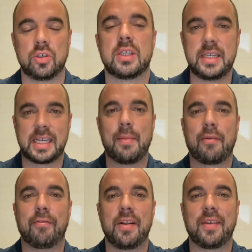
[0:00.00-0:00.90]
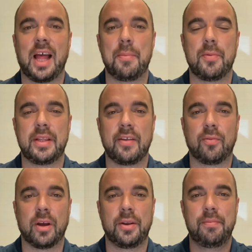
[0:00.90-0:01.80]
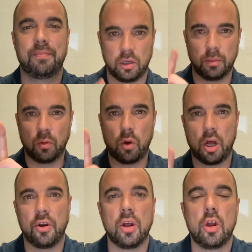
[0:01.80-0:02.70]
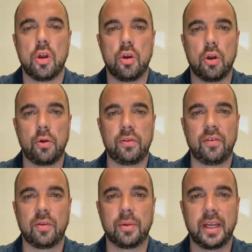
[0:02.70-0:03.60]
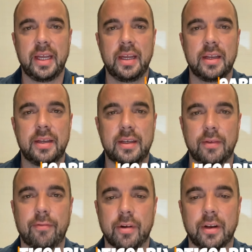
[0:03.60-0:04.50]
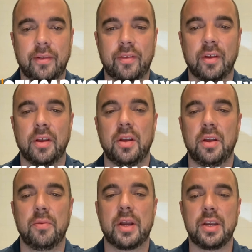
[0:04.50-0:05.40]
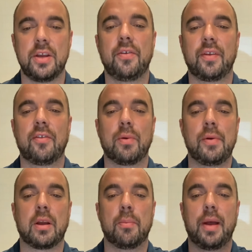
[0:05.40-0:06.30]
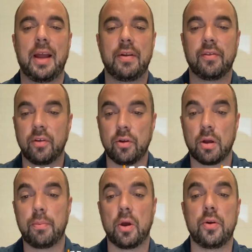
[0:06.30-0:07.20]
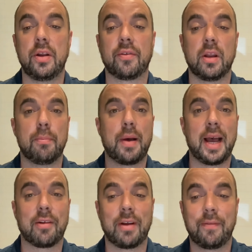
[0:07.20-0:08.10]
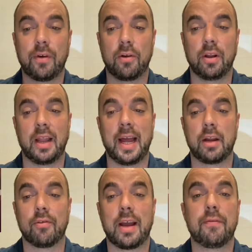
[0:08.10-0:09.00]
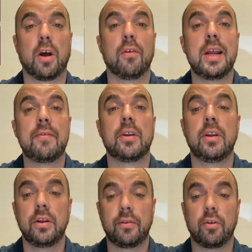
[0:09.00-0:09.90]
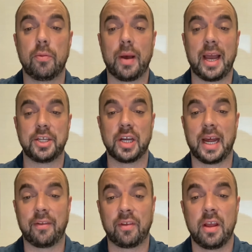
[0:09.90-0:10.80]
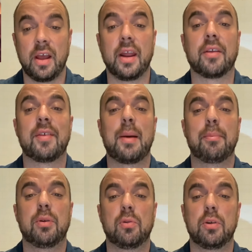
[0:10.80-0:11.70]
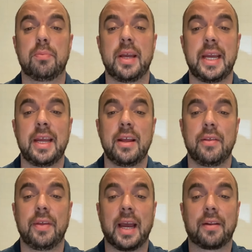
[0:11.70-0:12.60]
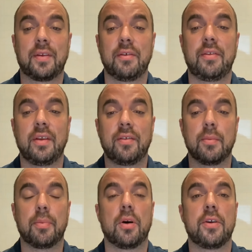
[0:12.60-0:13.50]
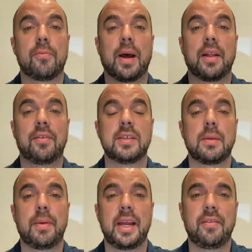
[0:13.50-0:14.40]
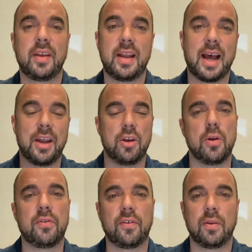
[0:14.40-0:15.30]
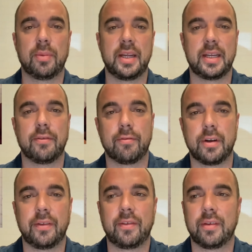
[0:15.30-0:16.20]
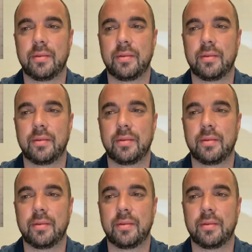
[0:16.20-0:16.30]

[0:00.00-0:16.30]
Just need to get my friend to help me with this one. Number 1, noticeably different. We can use this when we're comparing 2 components on a bar graph or a line graph or even 2 pie charts. An example would be the activities the boys participate in are noticeably different.